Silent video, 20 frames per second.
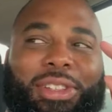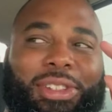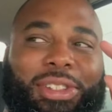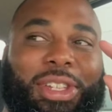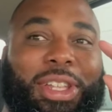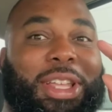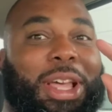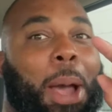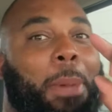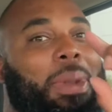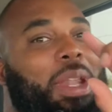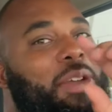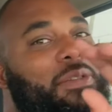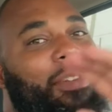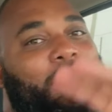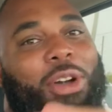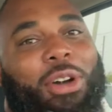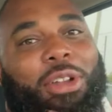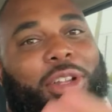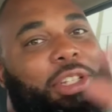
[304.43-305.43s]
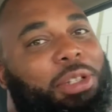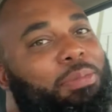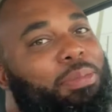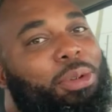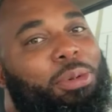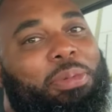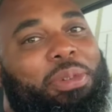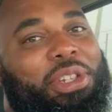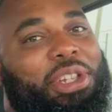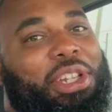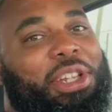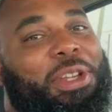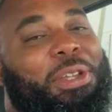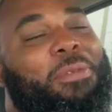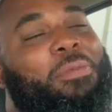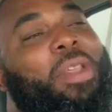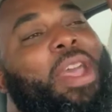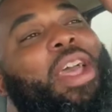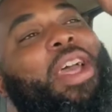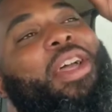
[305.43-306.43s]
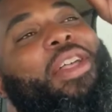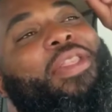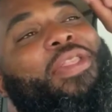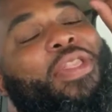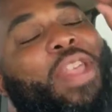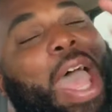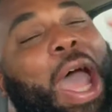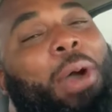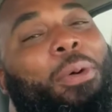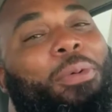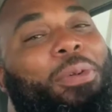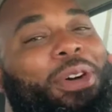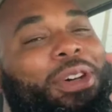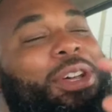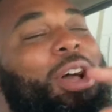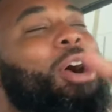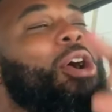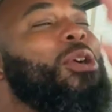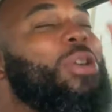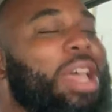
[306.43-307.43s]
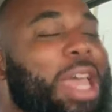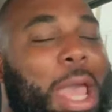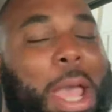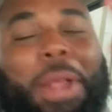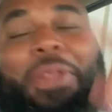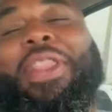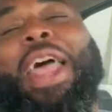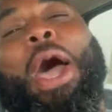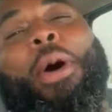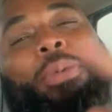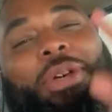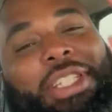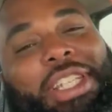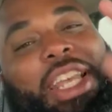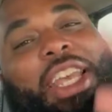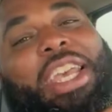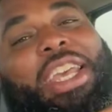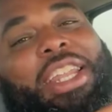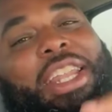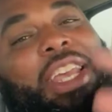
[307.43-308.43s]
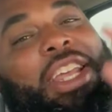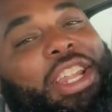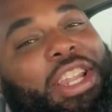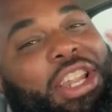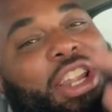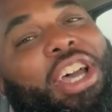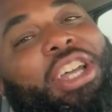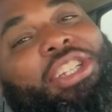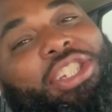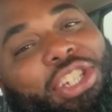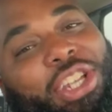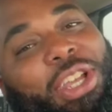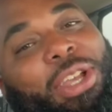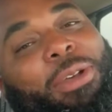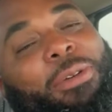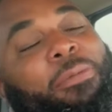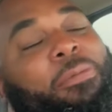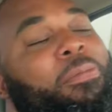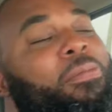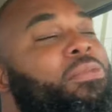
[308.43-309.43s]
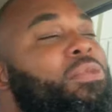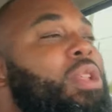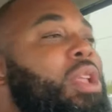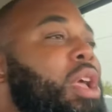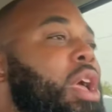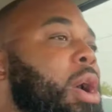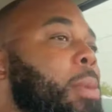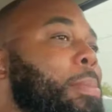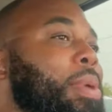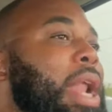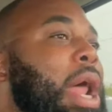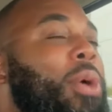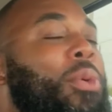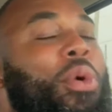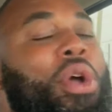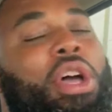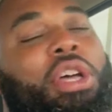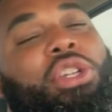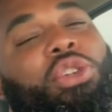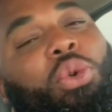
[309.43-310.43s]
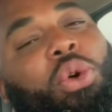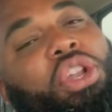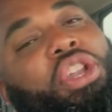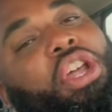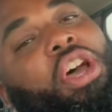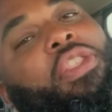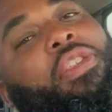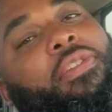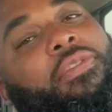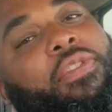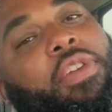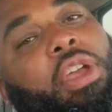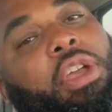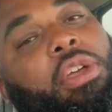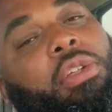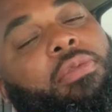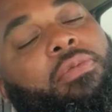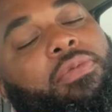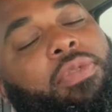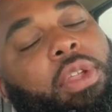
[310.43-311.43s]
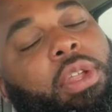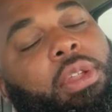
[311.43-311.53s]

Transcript: see, I'm leaving all these bloopers in. That was, okay, that was it in a nutshell. But I will do another video.